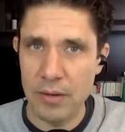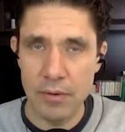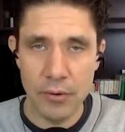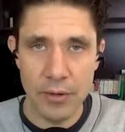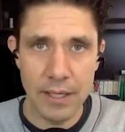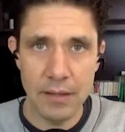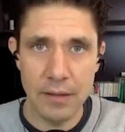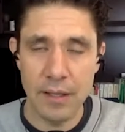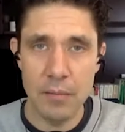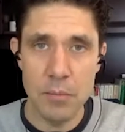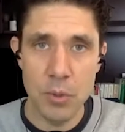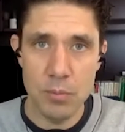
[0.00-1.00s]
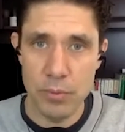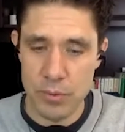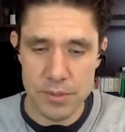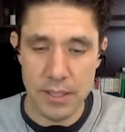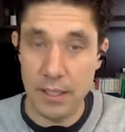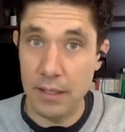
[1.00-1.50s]
very healing, immune
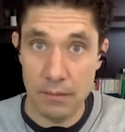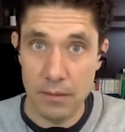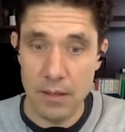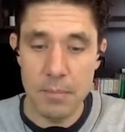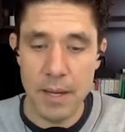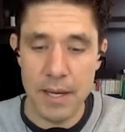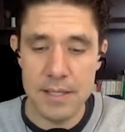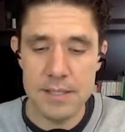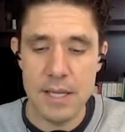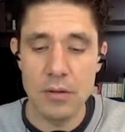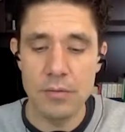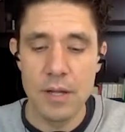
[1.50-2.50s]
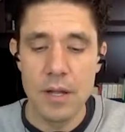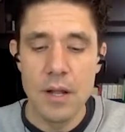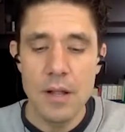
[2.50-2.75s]
boosting by itself.